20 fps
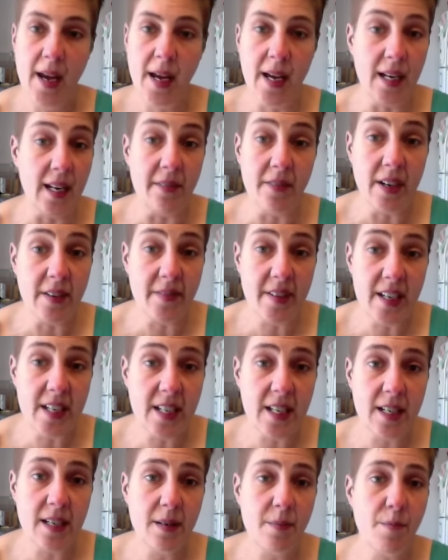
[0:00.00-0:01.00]
And even if it
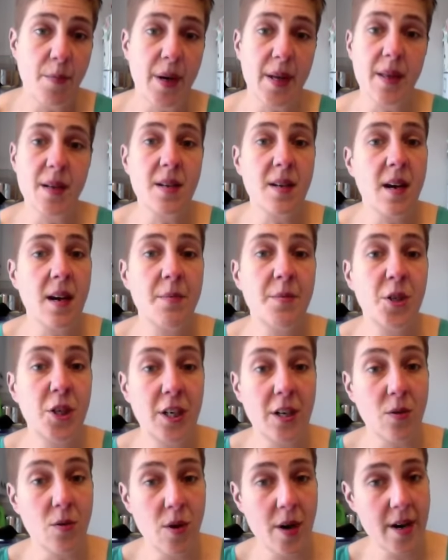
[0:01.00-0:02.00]
did, by the time
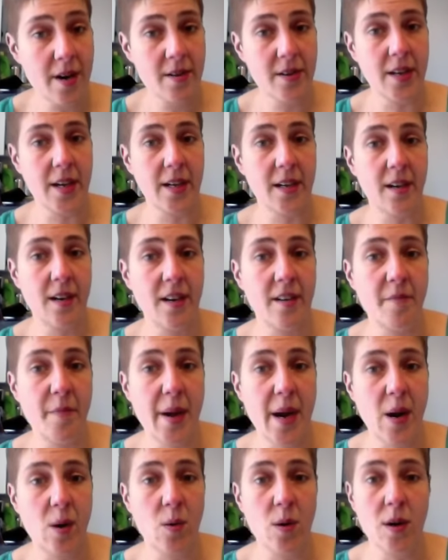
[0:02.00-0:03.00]
she'd acquired that kind of
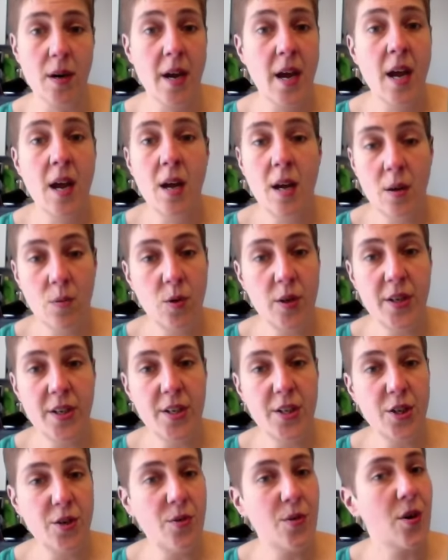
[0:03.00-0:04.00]
power, it
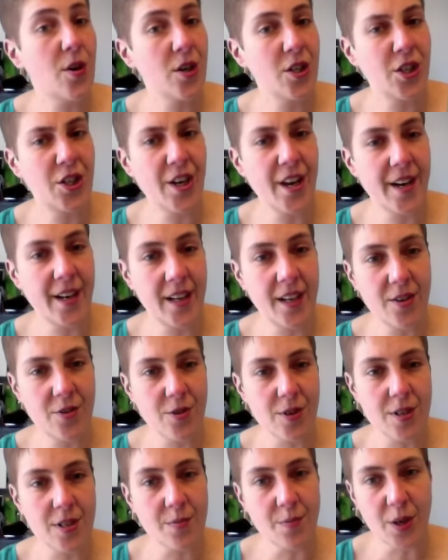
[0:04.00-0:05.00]
wouldn't do her genetic
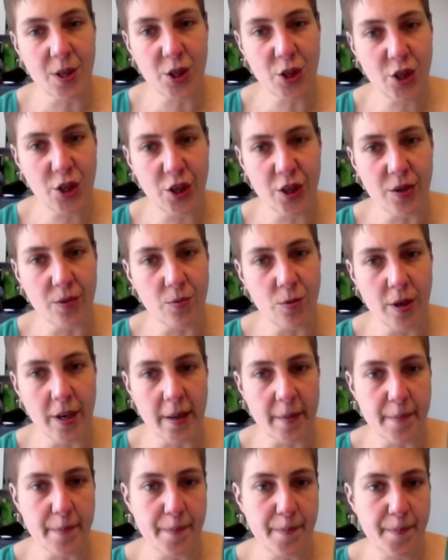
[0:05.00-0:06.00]
interest much good, would
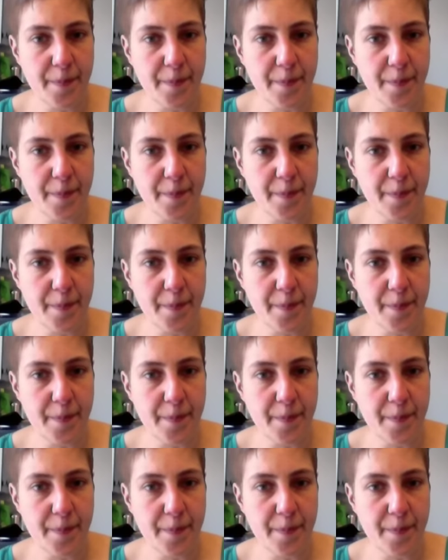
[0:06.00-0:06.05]
it?